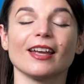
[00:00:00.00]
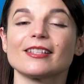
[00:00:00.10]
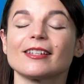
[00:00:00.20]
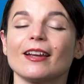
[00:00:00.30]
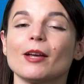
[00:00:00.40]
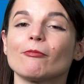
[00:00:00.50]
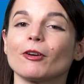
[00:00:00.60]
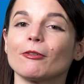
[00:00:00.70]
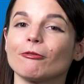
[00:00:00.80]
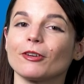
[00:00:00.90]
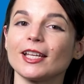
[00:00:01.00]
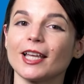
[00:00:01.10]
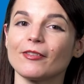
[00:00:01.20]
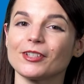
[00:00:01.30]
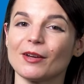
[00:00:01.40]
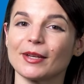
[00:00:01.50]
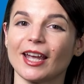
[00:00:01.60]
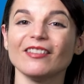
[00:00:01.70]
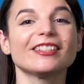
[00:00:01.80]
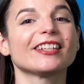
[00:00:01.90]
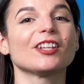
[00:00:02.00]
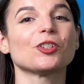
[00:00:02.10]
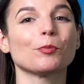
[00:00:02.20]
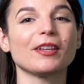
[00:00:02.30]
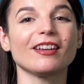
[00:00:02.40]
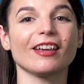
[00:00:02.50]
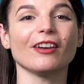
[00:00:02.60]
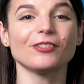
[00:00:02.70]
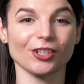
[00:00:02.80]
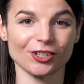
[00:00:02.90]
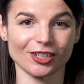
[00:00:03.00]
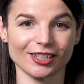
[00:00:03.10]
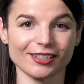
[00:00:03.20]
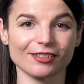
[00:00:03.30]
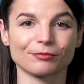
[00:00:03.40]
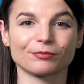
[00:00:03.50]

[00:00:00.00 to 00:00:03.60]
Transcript: and sign up for a free lifetime account to get your PDF cheat sheets.